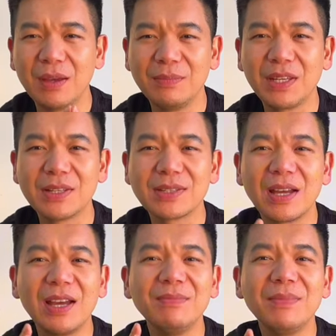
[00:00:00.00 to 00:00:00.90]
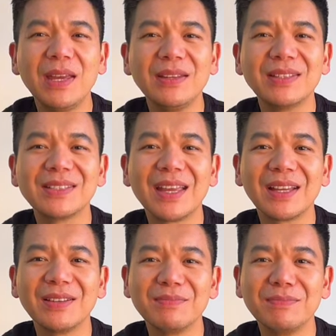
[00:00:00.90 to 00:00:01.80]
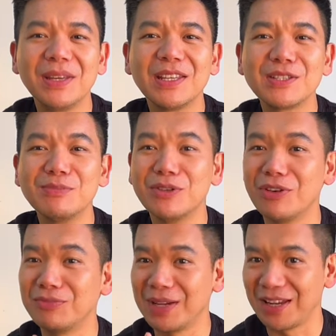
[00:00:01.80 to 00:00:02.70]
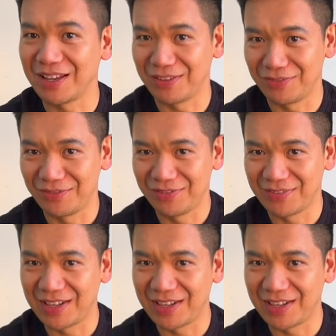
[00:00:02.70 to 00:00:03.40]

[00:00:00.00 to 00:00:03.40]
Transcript: because I made the second biggest move of my life.